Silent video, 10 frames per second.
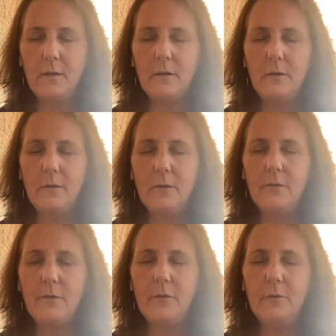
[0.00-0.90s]

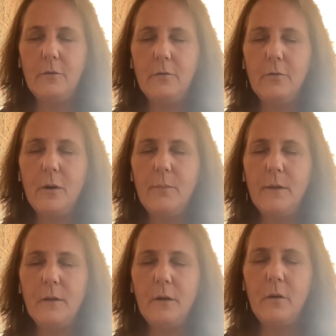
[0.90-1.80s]
If you grew up
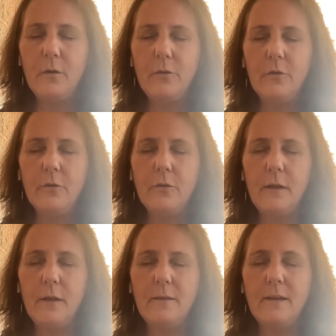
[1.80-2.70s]
in a culture
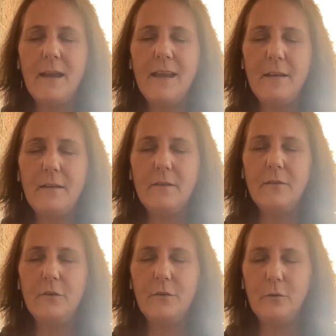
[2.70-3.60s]
that tended
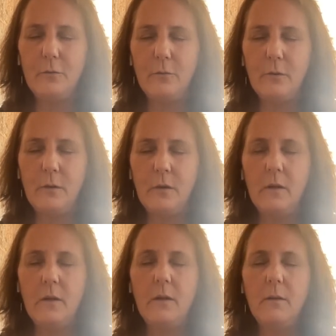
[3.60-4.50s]
to
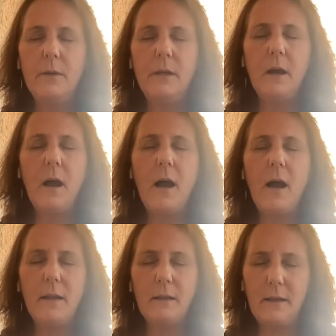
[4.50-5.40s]
be
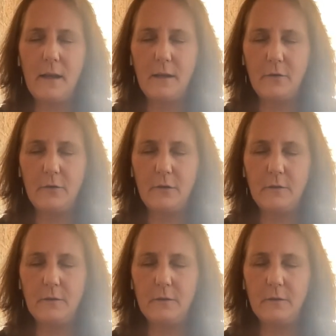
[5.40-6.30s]
highly
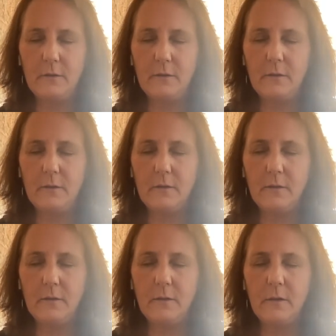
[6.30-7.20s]
anxious,
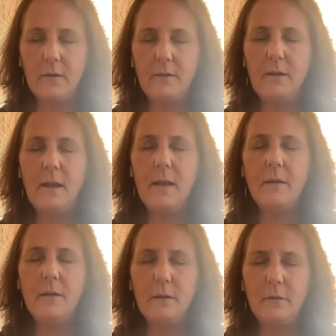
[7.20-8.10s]

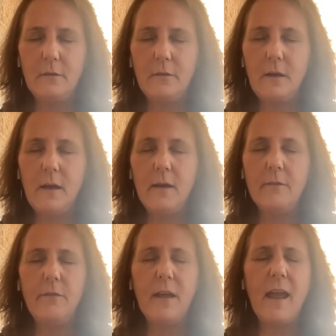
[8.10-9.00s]
tended to
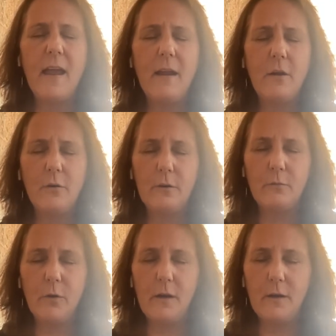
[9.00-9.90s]
have anger
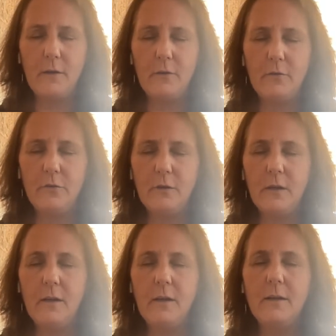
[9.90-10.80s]
and rage,
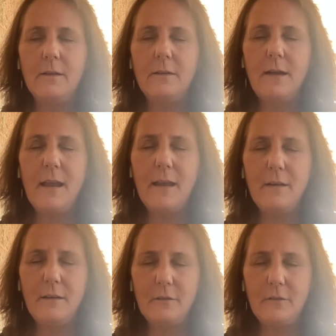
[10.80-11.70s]

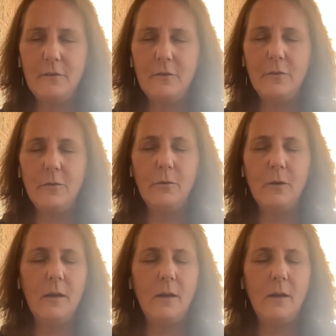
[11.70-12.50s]
tended to